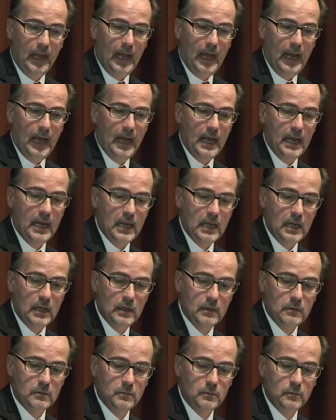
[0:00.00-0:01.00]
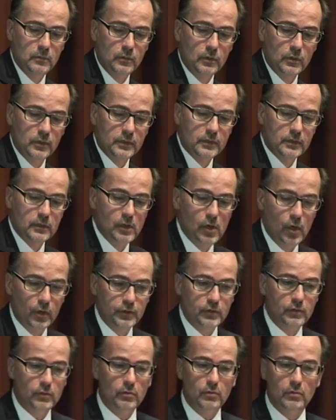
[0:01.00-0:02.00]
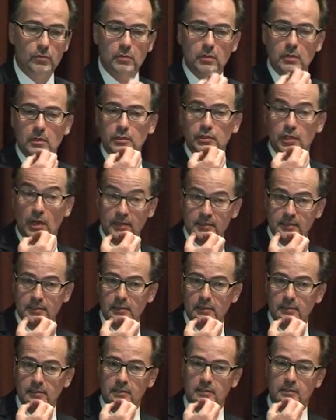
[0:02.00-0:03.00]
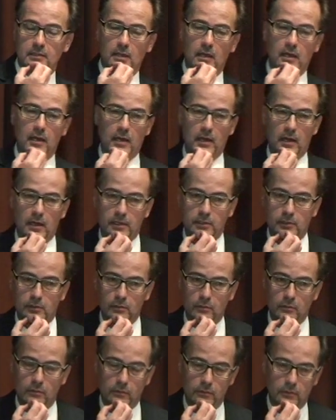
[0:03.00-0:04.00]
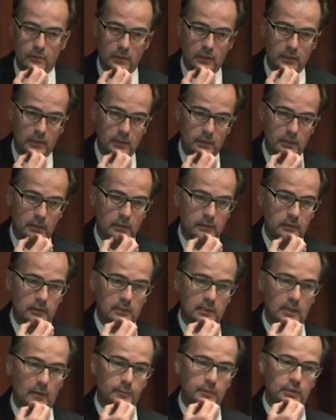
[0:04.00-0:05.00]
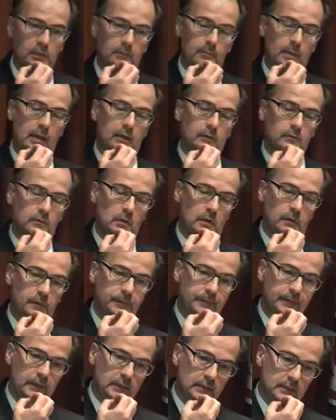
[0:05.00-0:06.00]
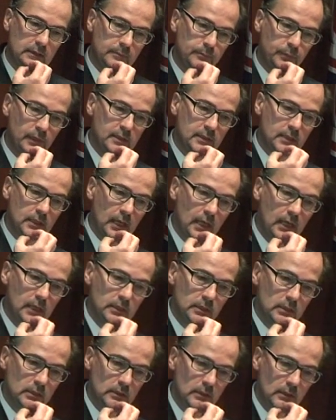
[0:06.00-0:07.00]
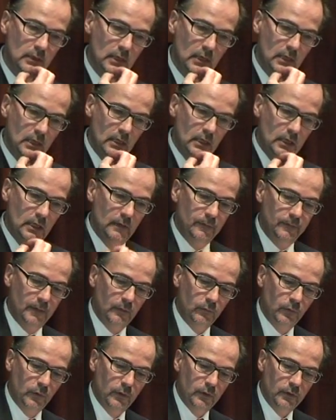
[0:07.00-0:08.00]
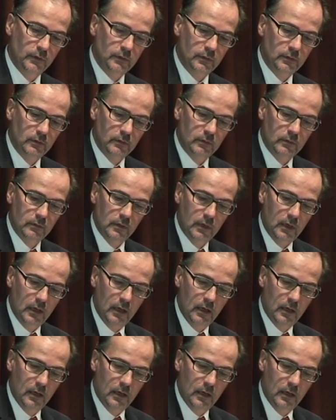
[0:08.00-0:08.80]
I would not do justice to the subject matter of this presentation if I were to